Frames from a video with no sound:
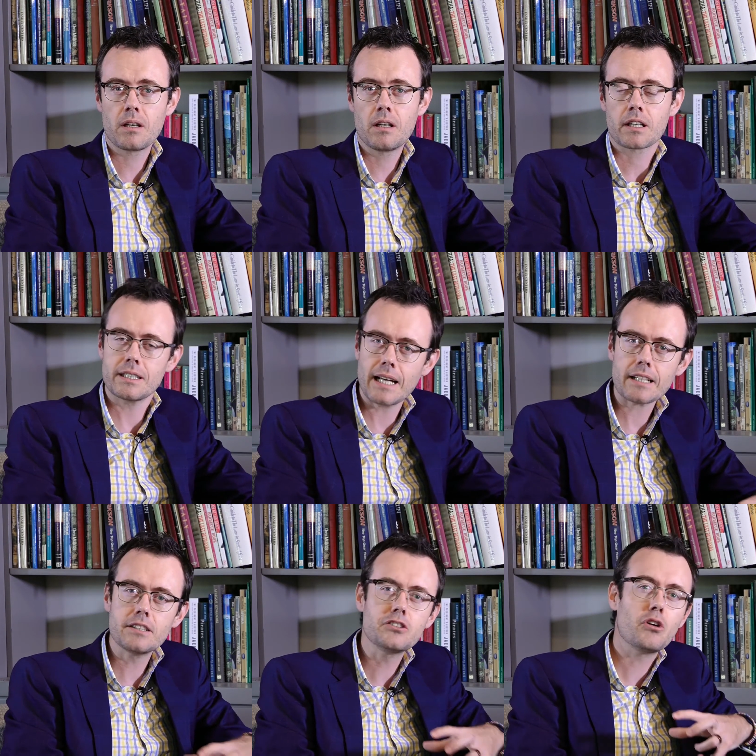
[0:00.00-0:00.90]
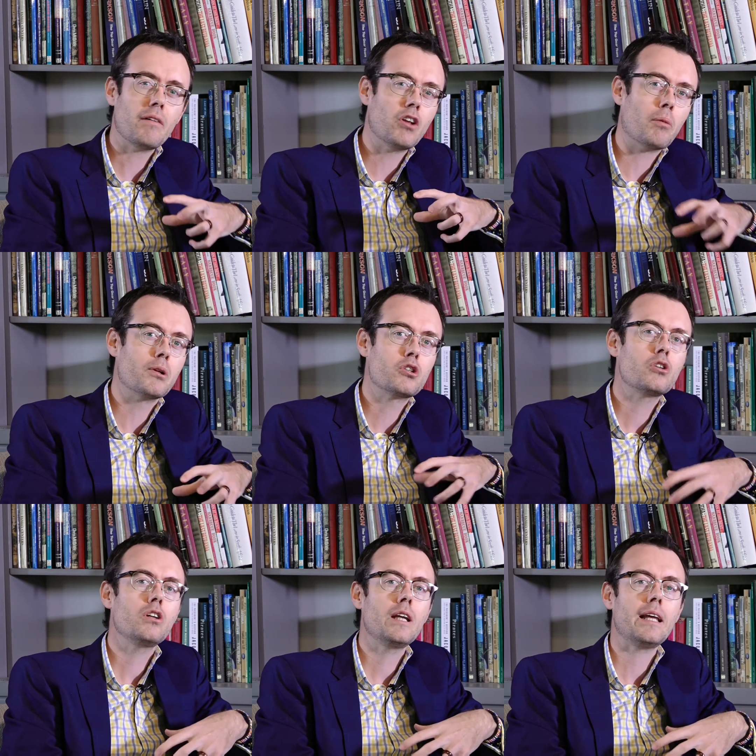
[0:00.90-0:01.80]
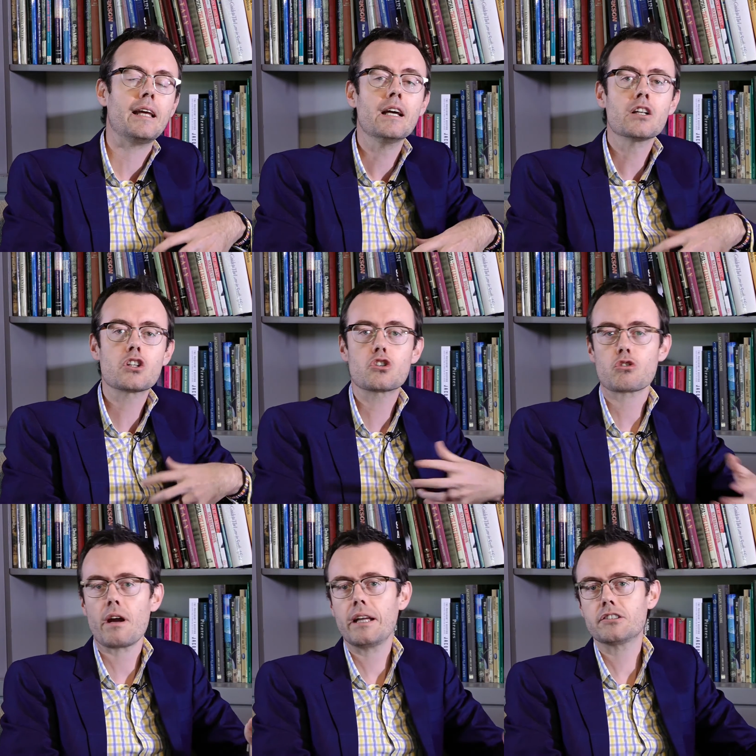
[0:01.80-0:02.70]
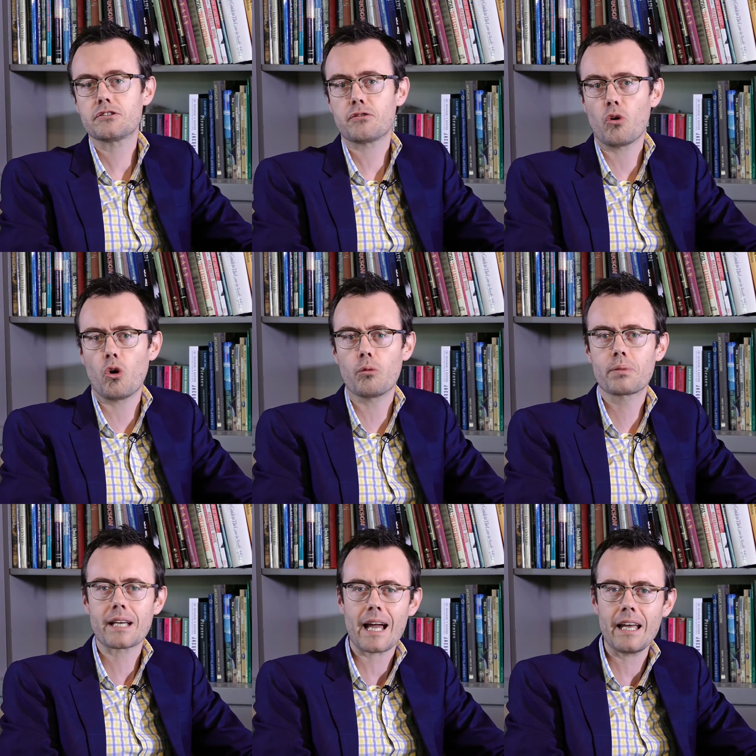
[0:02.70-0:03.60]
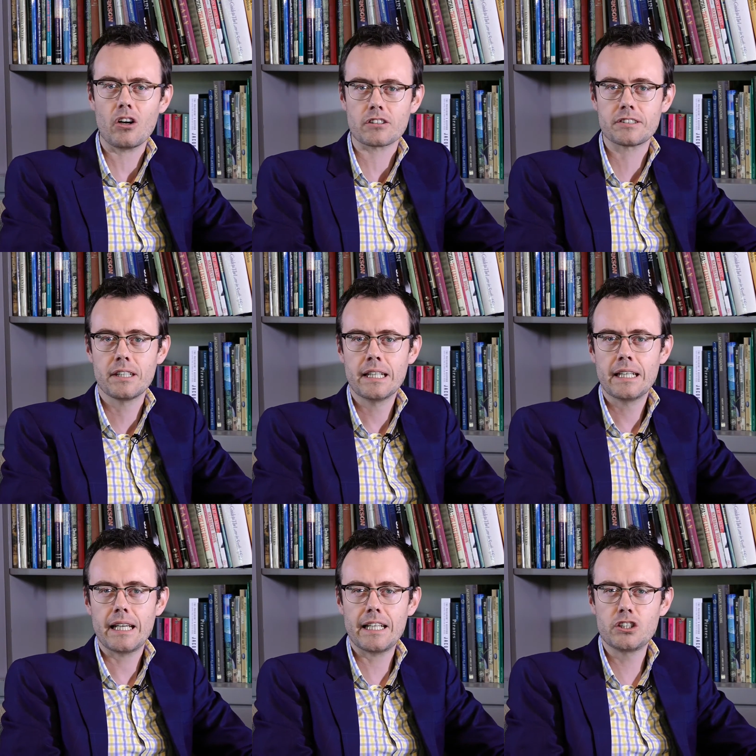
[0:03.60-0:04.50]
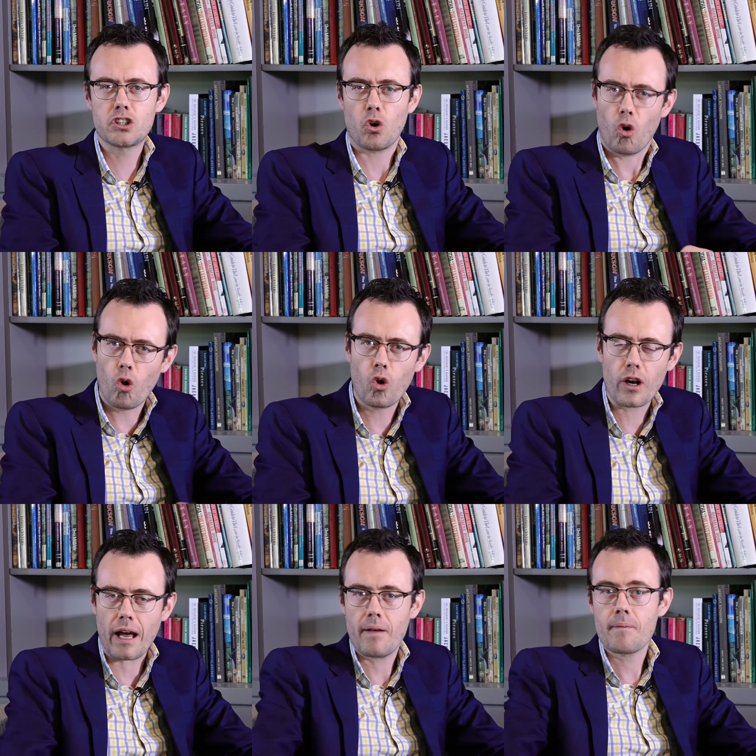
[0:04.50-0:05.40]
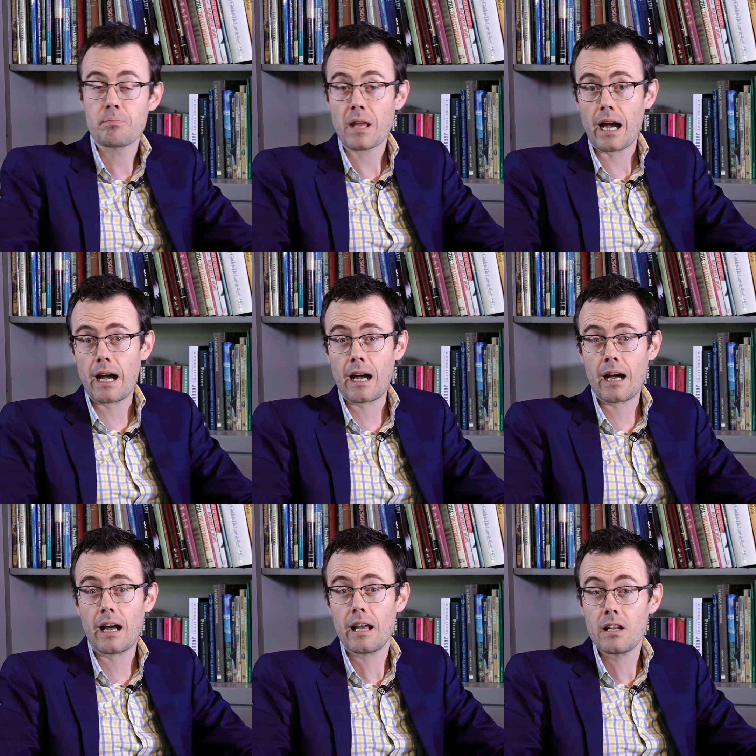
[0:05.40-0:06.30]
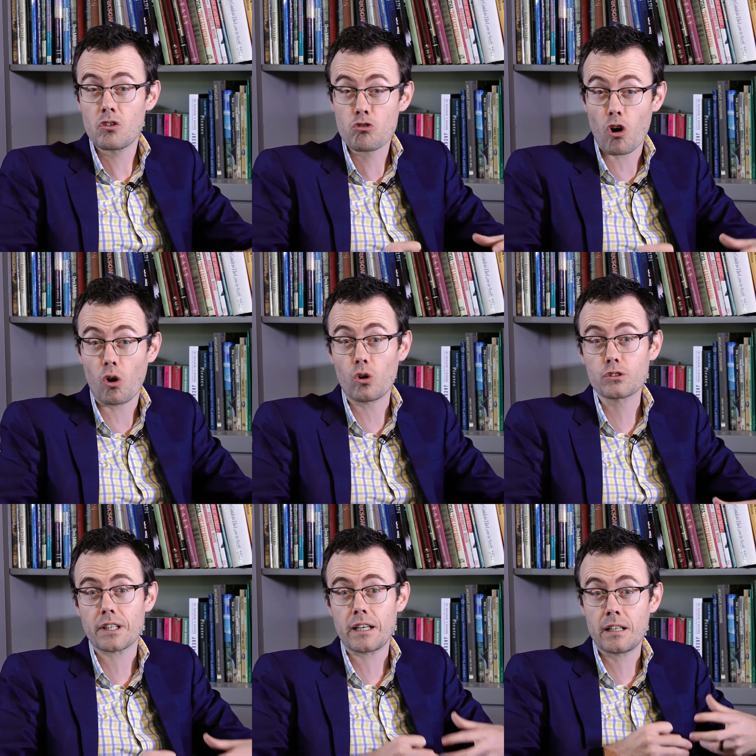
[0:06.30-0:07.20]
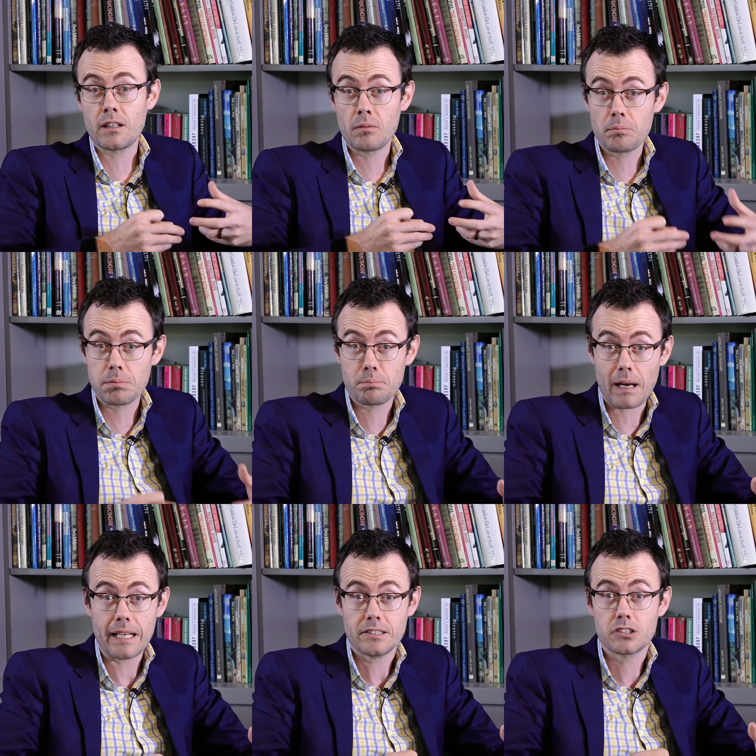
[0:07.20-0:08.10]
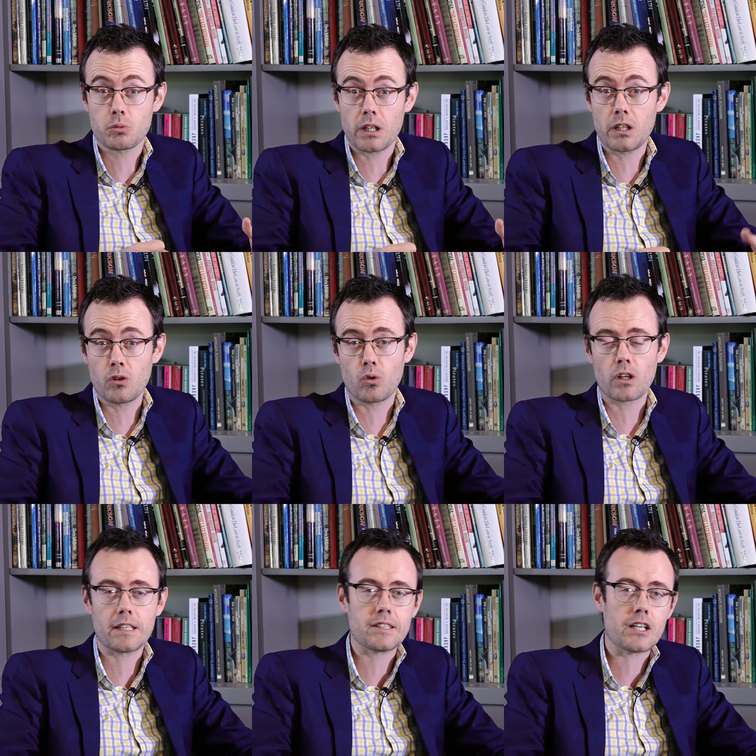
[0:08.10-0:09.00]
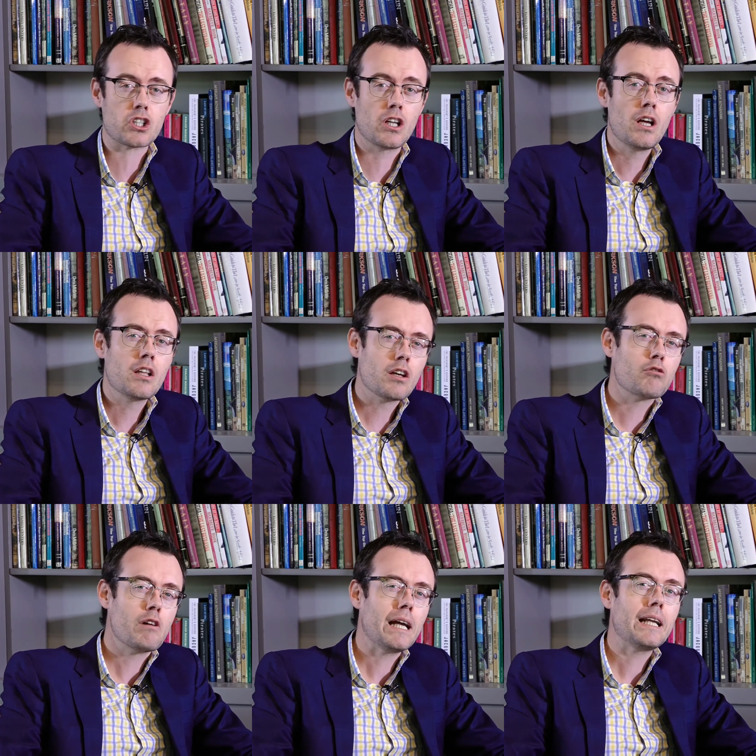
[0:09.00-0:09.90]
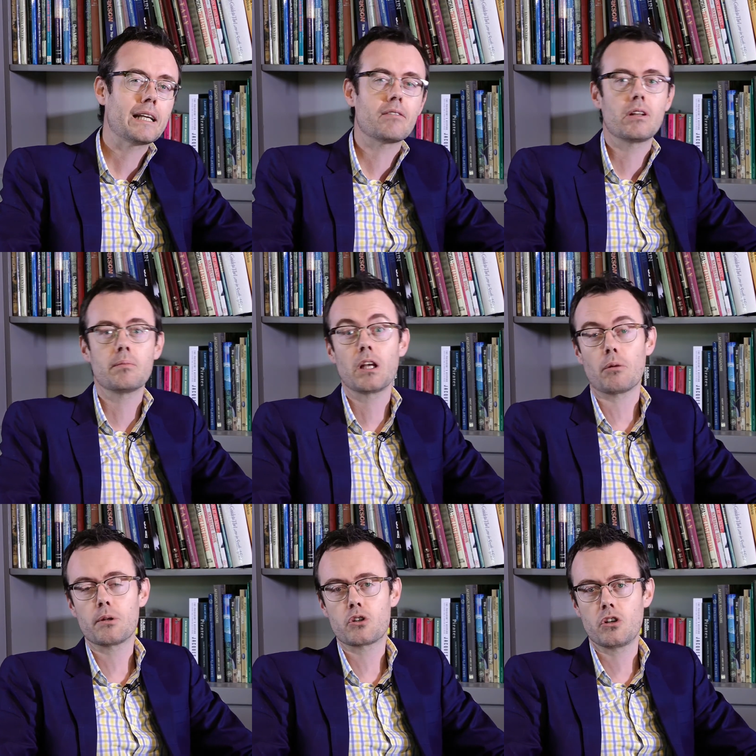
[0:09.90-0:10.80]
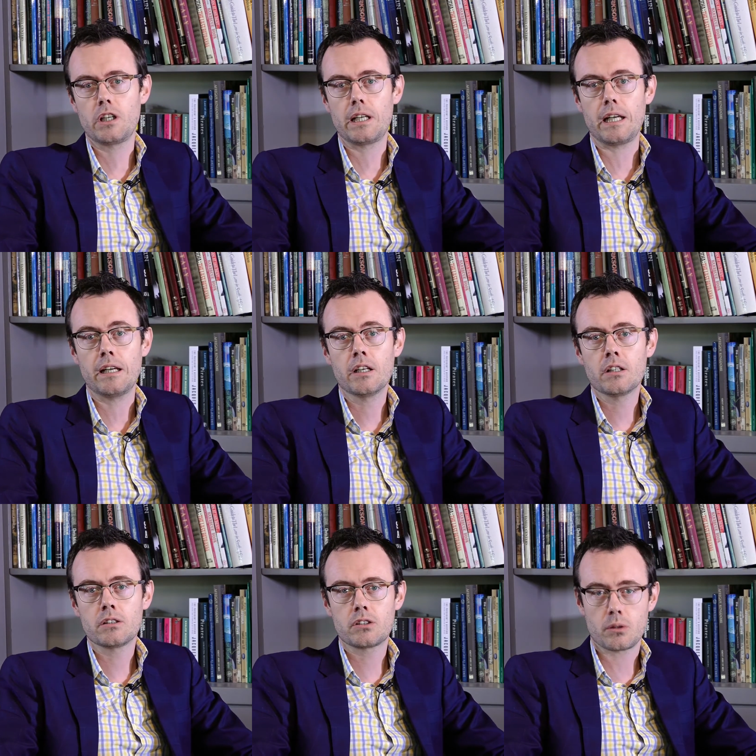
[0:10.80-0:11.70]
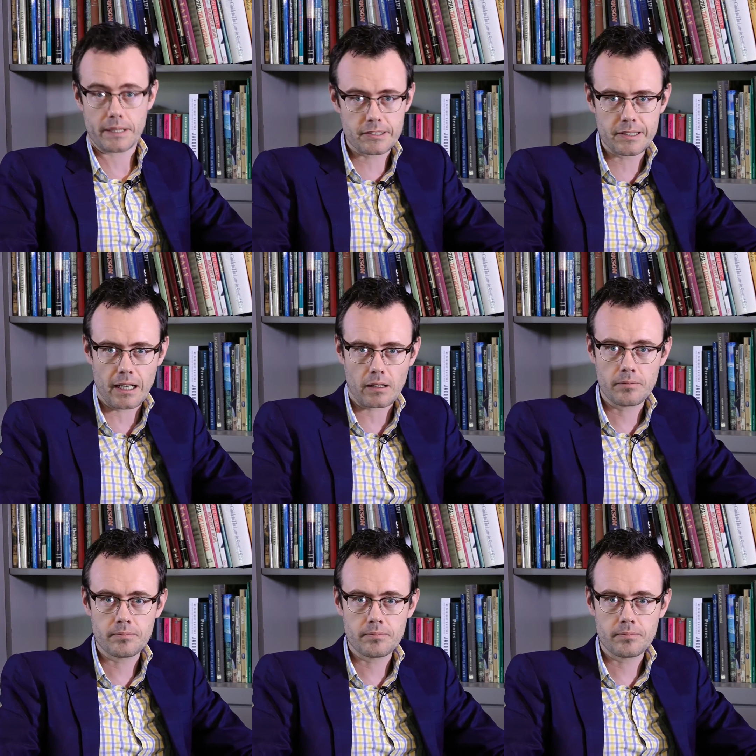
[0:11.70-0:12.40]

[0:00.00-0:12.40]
Conductors who have the opportunity to transform chaos into order are in roles and in places within an organization that really give them the opportunity to excel.